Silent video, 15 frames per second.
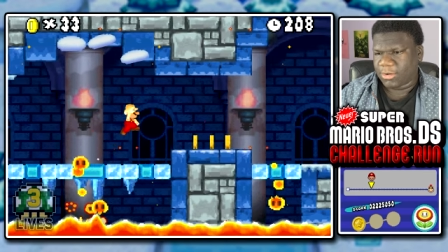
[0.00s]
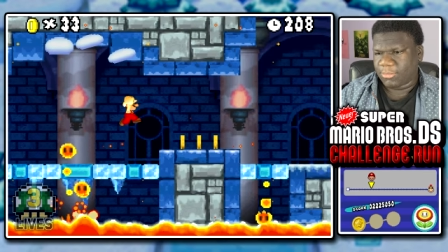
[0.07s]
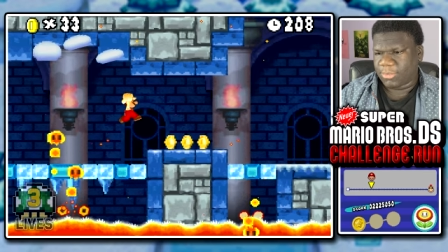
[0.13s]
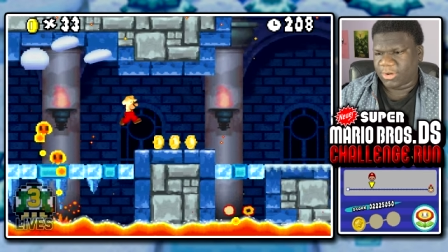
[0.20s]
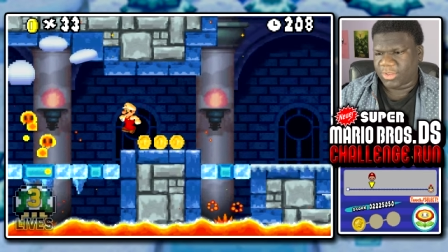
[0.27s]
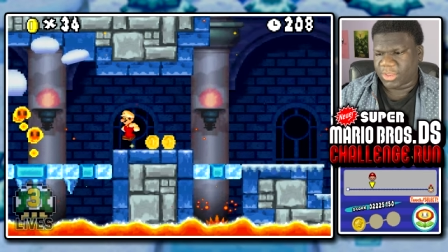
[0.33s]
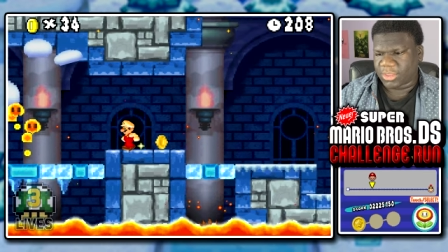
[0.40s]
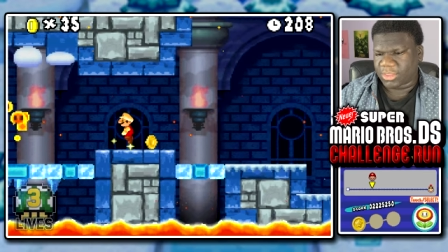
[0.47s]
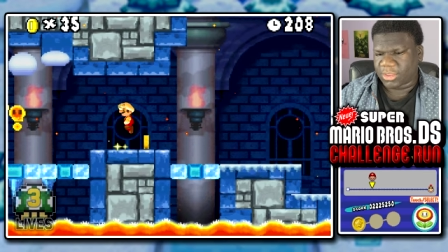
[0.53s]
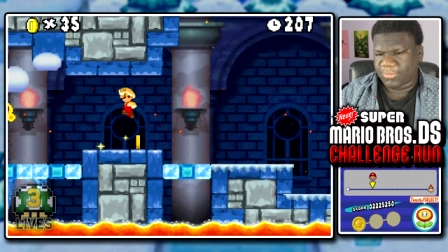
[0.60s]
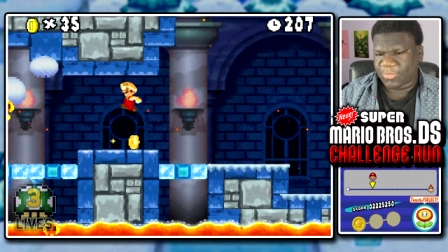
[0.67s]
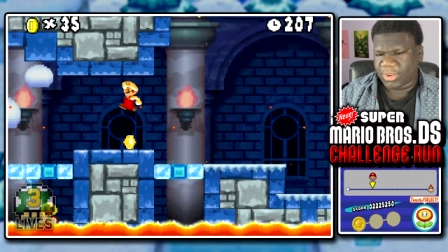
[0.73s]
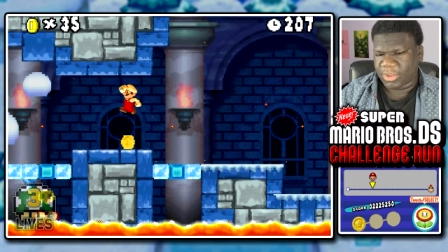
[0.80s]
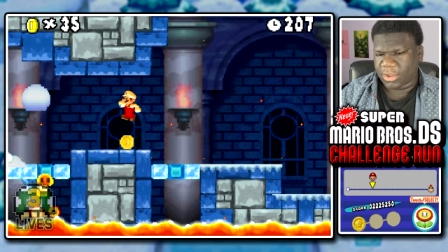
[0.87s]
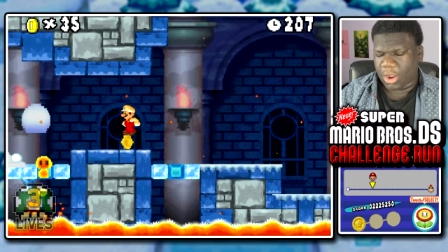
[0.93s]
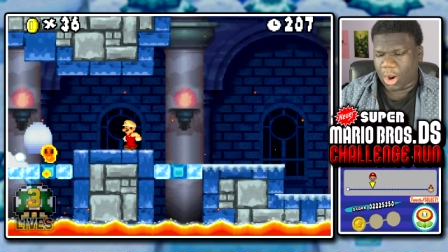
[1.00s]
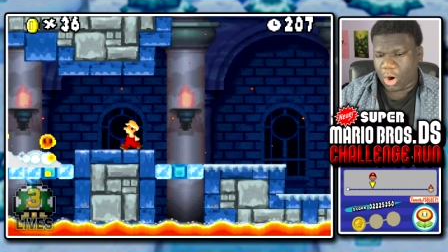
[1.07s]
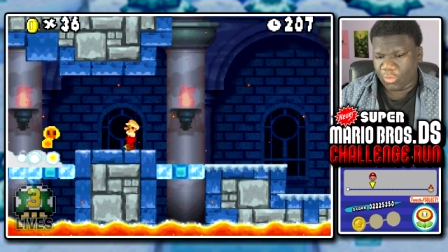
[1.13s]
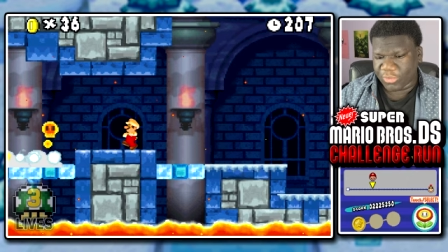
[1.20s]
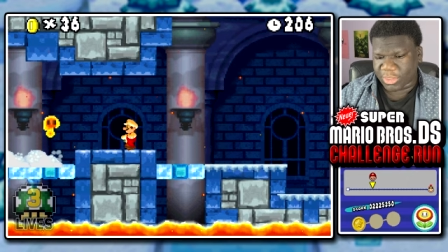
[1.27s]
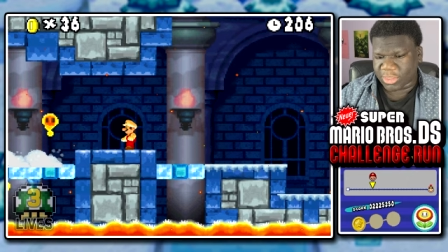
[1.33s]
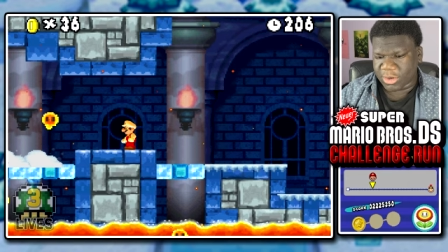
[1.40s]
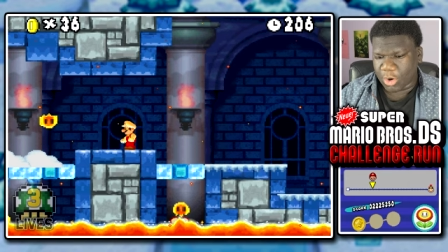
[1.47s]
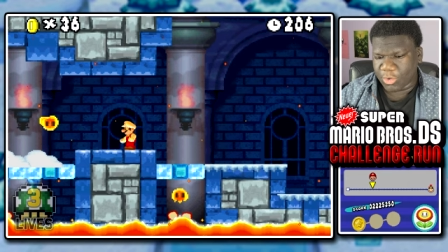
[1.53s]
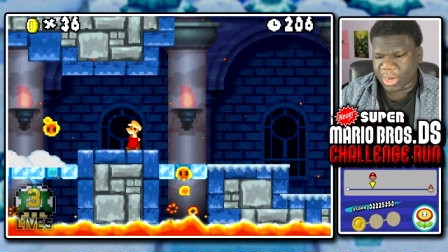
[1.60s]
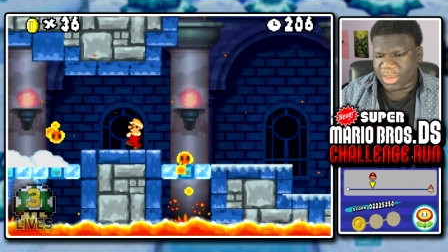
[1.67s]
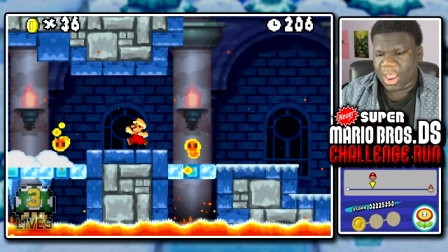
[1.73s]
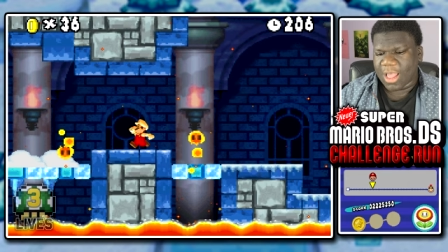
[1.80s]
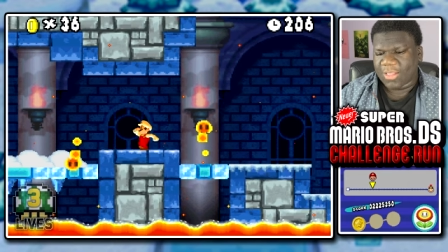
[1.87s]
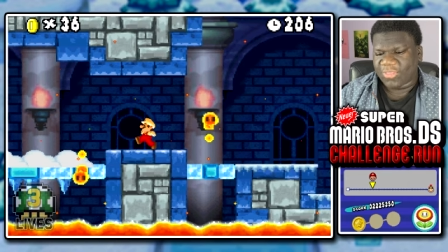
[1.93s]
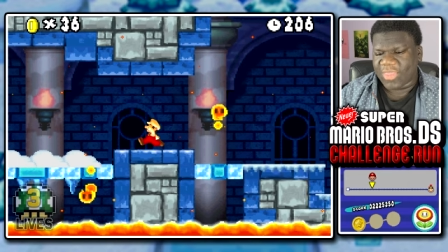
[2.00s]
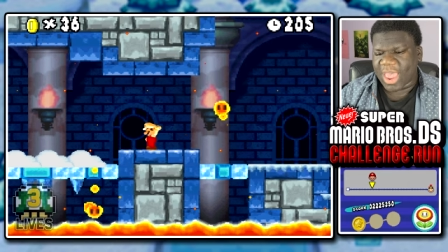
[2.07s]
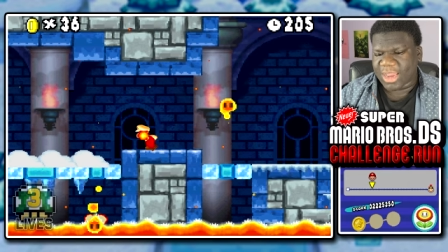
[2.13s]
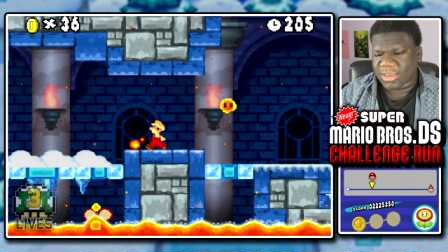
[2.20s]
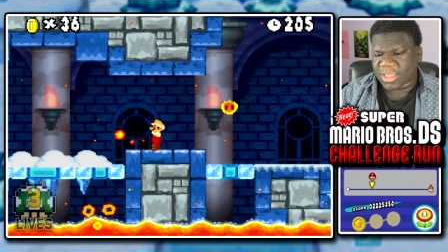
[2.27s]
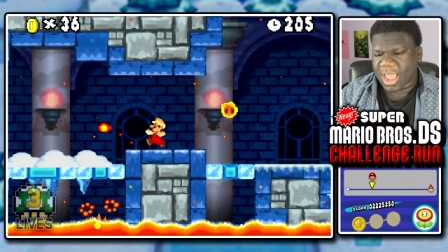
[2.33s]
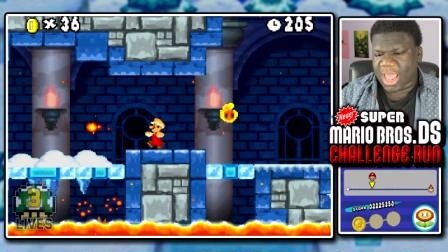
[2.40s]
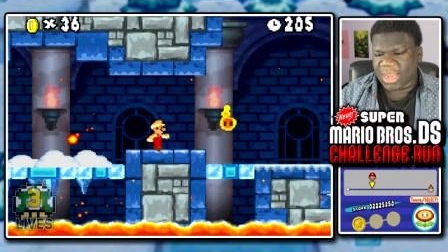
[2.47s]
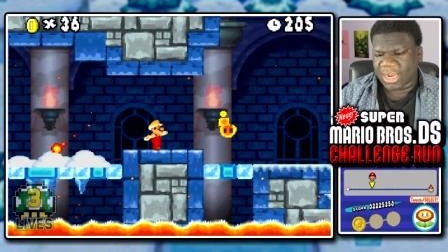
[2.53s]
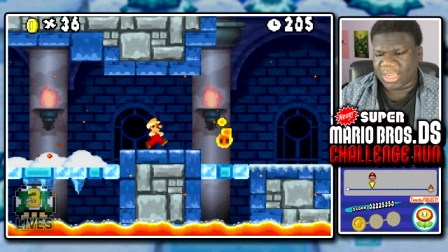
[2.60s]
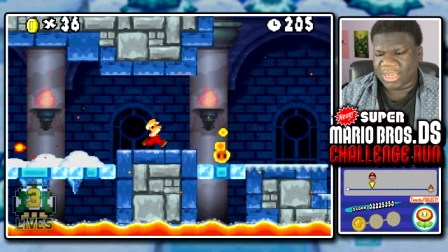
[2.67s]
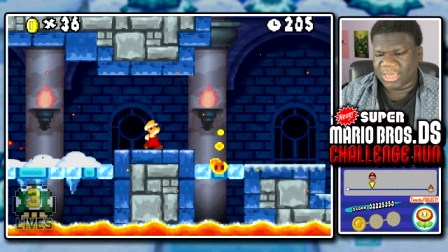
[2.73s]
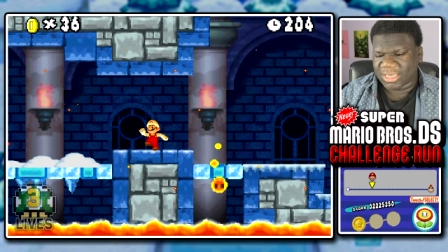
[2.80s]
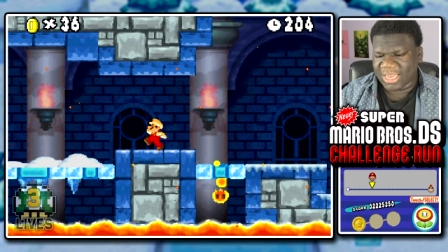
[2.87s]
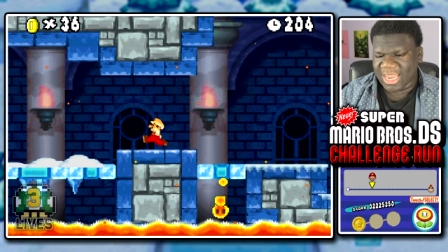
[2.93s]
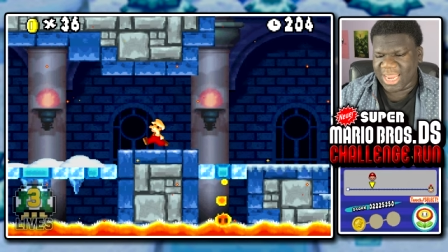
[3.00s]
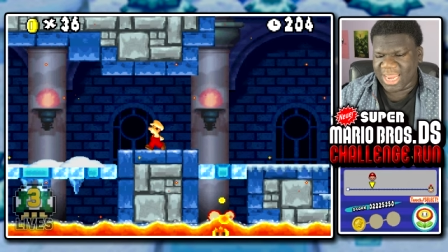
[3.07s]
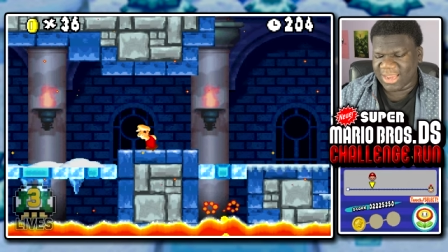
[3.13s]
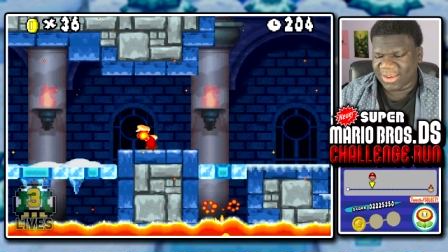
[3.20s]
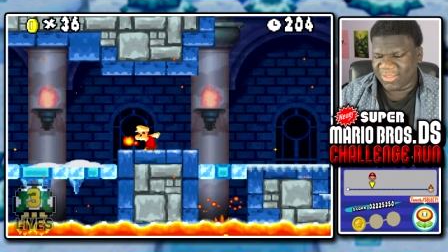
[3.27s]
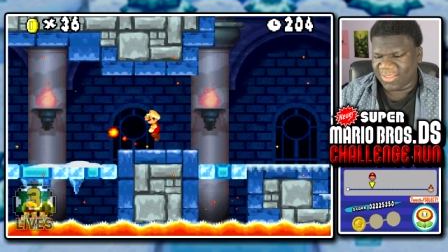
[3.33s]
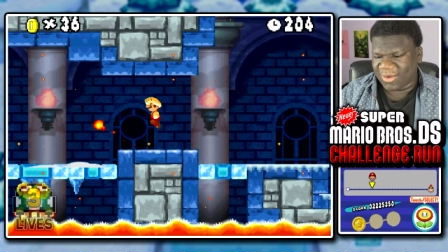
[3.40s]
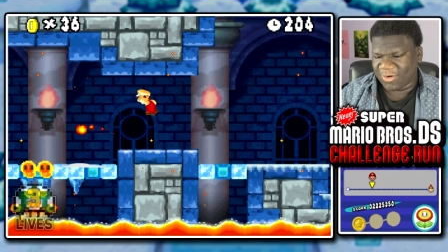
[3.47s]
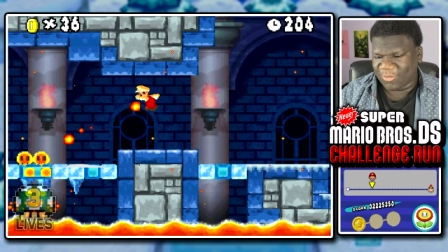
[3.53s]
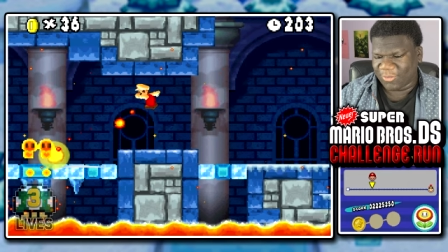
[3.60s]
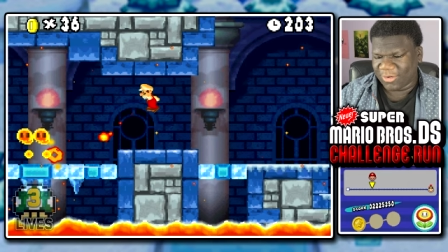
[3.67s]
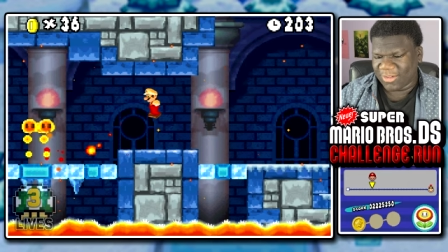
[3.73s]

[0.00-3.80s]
But there's something... Oh, the snow get... That's kind of clean, though.